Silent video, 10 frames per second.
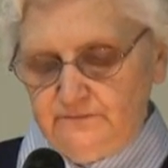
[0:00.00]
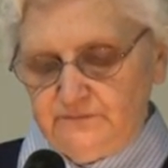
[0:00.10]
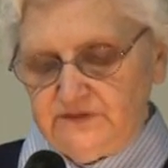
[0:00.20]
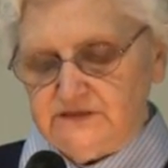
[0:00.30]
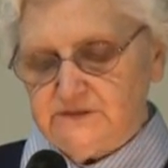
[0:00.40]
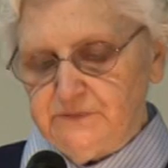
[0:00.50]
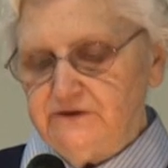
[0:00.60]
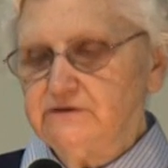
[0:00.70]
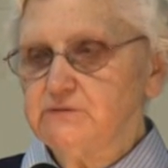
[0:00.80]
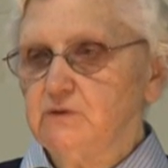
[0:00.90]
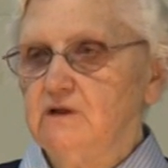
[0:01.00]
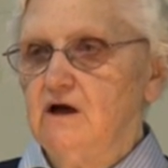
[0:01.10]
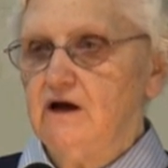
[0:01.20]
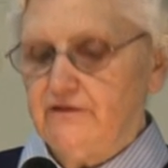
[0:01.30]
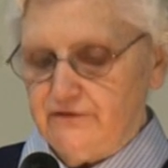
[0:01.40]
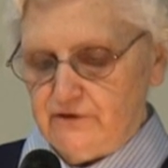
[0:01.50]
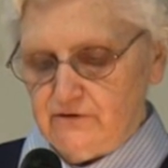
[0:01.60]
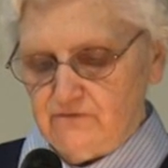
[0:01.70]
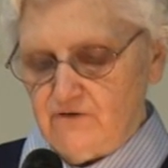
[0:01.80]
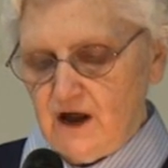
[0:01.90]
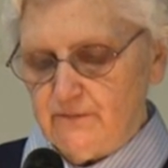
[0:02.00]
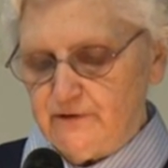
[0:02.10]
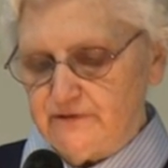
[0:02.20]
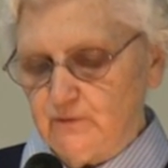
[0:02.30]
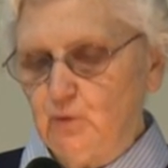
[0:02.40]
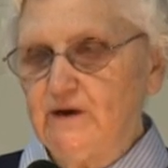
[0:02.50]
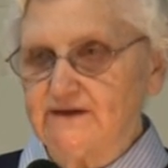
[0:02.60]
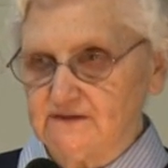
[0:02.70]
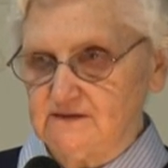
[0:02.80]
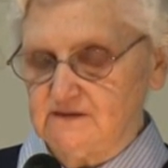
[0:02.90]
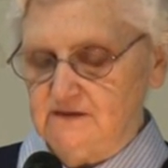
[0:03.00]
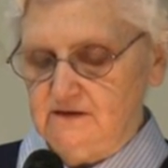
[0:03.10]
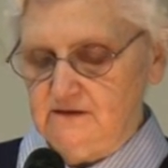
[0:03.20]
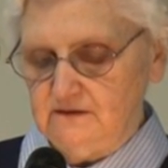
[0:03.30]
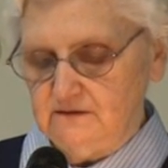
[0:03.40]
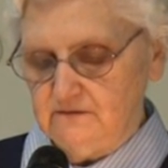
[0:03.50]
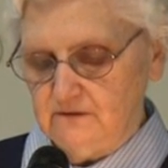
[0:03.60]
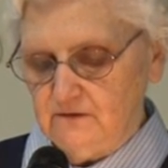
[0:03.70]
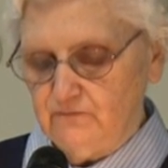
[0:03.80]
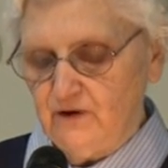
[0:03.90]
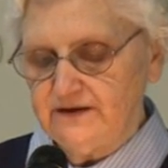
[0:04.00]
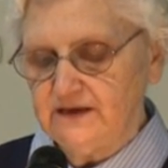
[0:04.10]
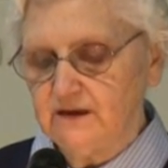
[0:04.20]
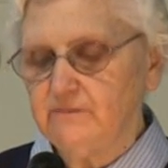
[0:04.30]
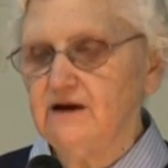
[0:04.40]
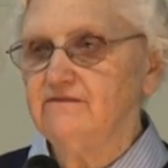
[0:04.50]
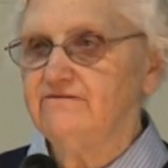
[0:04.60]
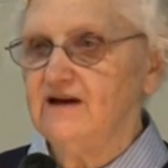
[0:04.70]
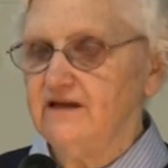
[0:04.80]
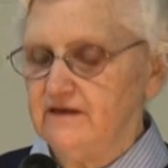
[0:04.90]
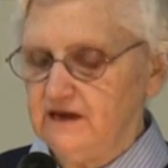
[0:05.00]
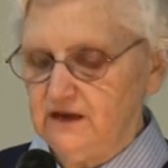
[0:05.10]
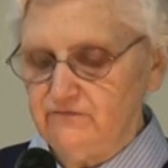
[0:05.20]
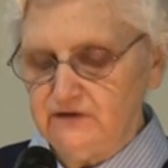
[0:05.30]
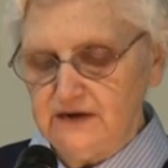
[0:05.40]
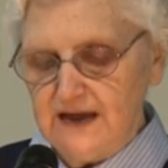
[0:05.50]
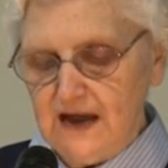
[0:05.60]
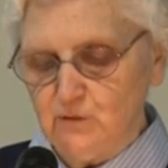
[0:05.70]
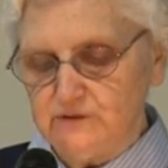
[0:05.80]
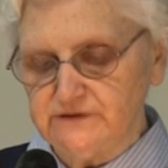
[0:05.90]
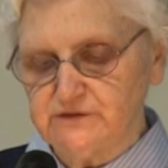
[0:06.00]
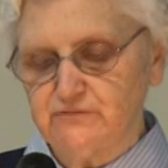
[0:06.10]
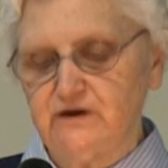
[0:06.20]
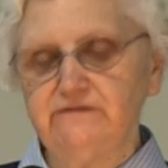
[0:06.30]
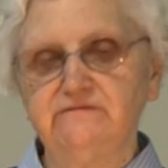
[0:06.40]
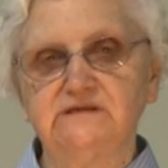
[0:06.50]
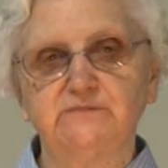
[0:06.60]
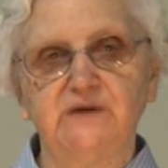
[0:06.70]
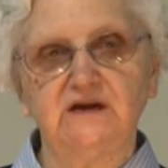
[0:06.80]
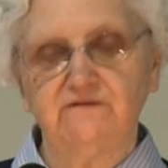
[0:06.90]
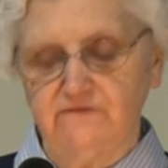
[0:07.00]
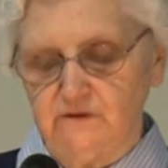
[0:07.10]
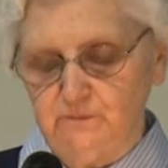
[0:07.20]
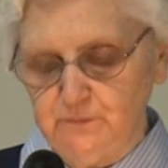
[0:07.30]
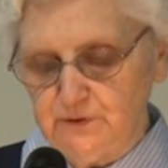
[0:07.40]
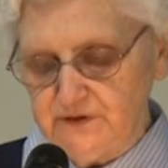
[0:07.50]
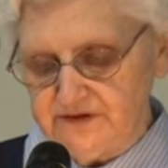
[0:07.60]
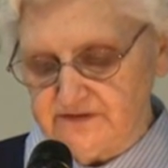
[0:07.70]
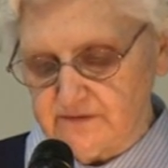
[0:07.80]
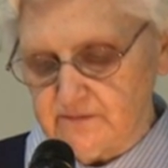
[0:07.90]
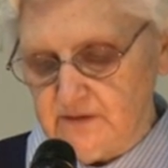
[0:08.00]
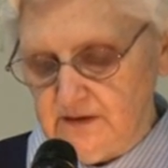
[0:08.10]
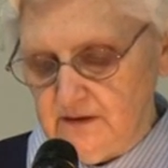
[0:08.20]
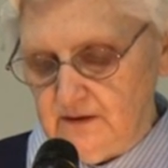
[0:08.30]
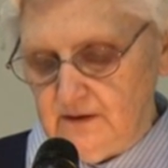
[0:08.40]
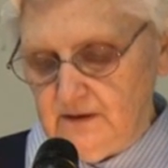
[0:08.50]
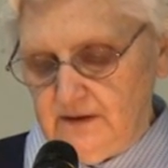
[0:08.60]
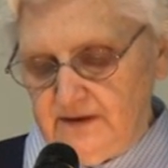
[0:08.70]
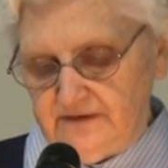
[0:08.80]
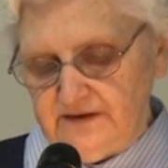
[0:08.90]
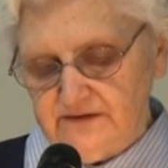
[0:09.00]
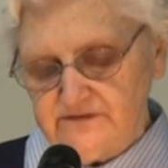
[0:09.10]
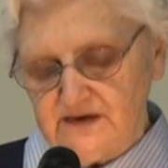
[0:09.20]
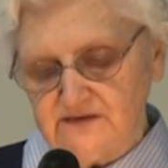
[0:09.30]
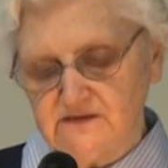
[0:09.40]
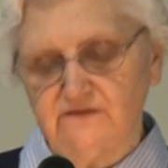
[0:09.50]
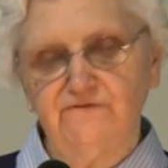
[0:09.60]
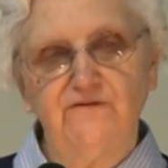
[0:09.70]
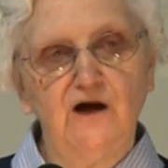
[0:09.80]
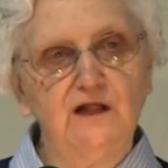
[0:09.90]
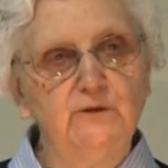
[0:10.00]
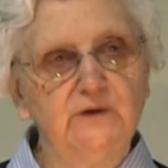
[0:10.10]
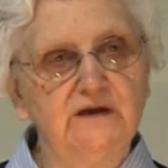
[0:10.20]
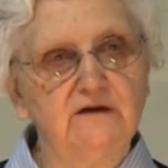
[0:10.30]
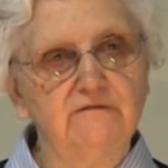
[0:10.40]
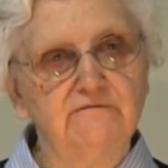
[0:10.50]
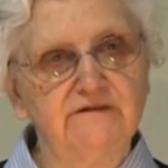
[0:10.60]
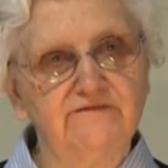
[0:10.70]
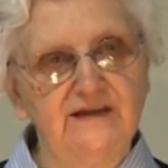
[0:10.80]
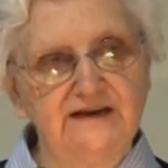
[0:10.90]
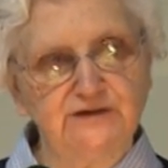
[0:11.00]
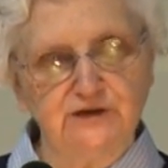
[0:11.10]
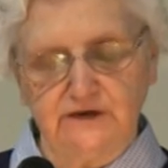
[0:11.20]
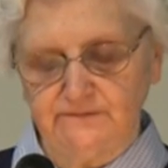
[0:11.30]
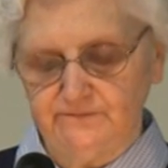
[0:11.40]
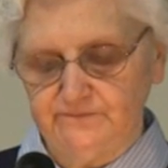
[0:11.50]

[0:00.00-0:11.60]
The spiritual author Robert Wicks, writing about Father Henry Nouwen's great respect for Buddhism, gives us the following reflection.